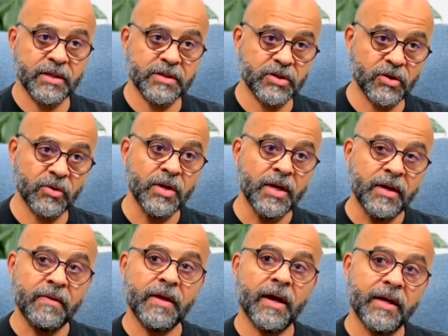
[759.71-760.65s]
And so
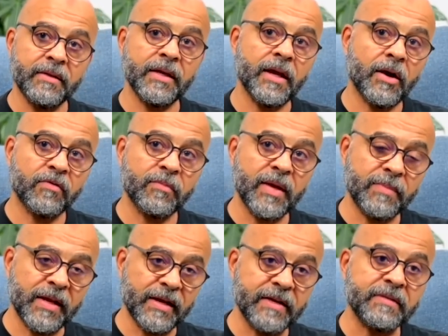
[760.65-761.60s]
the idea of
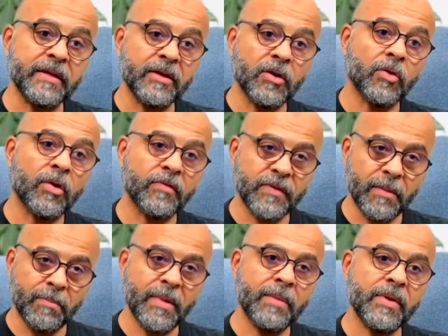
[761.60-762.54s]
maybe letting go of the
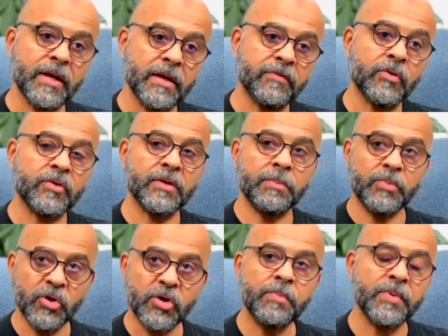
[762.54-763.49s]
memory for the
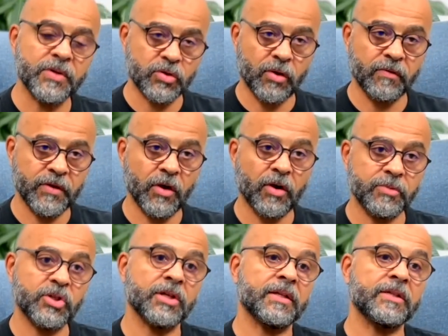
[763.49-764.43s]
purpose of the
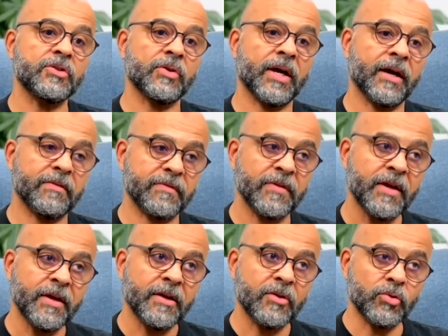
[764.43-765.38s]
object that you have
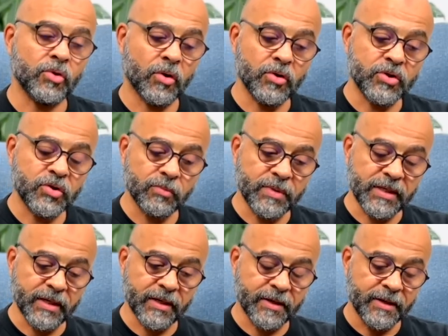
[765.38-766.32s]
could also
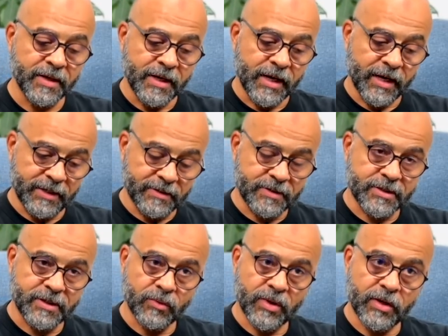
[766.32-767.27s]
be an
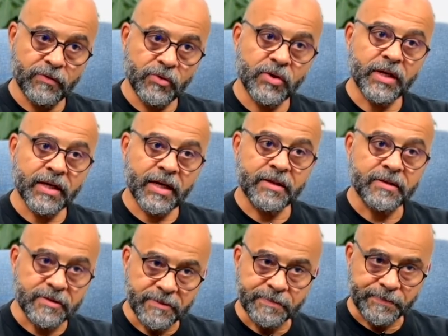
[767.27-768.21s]
interesting way of looking at it.